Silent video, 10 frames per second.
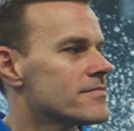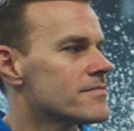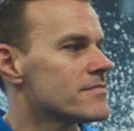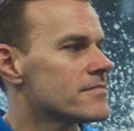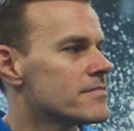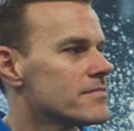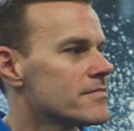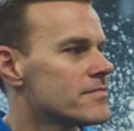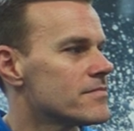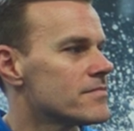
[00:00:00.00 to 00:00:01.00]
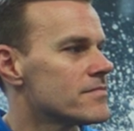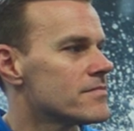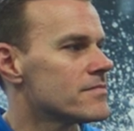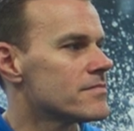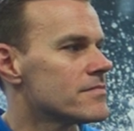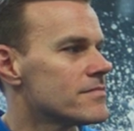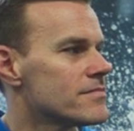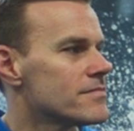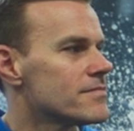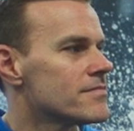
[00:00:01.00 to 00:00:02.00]

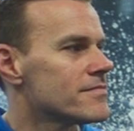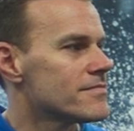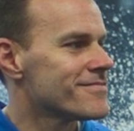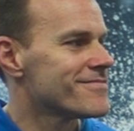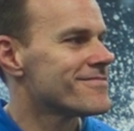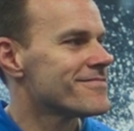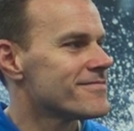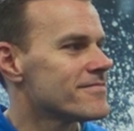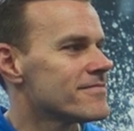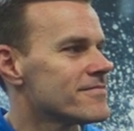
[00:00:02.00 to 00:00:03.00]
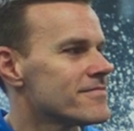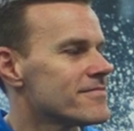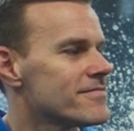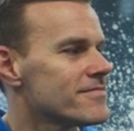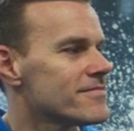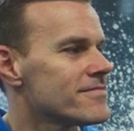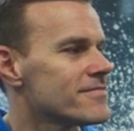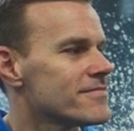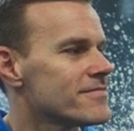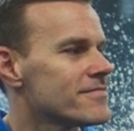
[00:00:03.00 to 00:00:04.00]

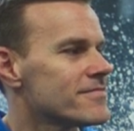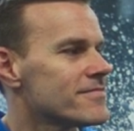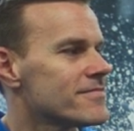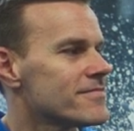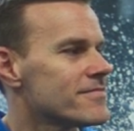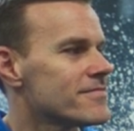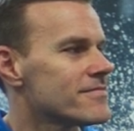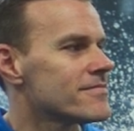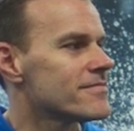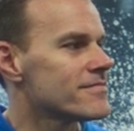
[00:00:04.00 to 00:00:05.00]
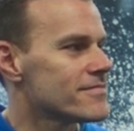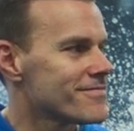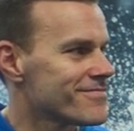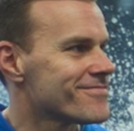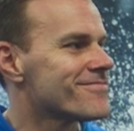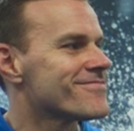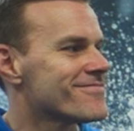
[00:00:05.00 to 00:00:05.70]
(not speaking)